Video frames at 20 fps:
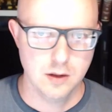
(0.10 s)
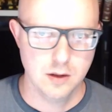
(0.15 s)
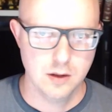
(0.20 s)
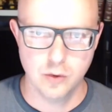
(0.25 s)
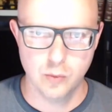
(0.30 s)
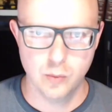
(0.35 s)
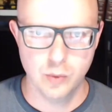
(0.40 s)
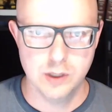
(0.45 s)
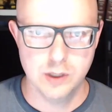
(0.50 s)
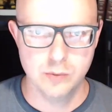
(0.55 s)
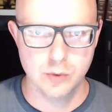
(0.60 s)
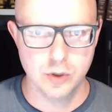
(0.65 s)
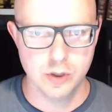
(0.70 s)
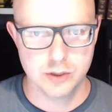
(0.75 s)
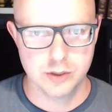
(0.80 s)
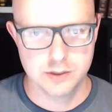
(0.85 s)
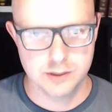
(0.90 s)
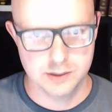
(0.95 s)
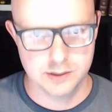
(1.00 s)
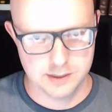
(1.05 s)
The
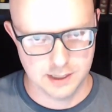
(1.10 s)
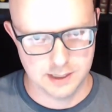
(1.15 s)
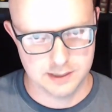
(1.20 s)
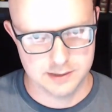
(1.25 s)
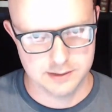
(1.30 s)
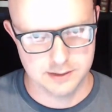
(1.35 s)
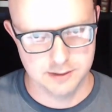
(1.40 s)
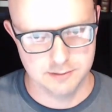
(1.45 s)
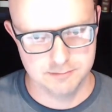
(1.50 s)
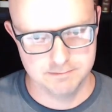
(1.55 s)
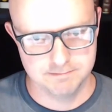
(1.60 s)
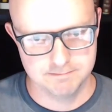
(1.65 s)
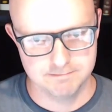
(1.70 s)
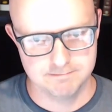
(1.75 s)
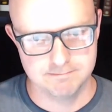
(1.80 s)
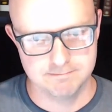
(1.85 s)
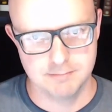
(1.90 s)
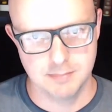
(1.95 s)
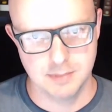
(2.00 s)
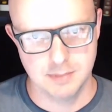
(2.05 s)
WeWork disaster.
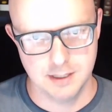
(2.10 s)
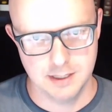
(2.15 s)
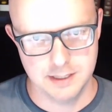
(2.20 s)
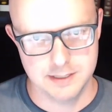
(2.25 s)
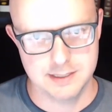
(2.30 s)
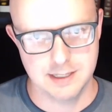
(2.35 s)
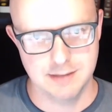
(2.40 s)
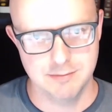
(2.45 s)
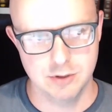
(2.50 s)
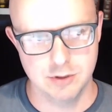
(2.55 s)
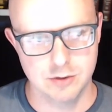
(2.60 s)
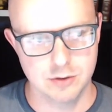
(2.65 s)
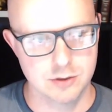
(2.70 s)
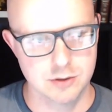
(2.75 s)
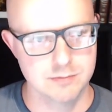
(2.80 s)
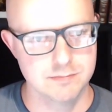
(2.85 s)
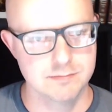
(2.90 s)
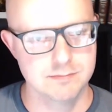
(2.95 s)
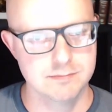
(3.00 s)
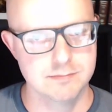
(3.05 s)
Let's have a look.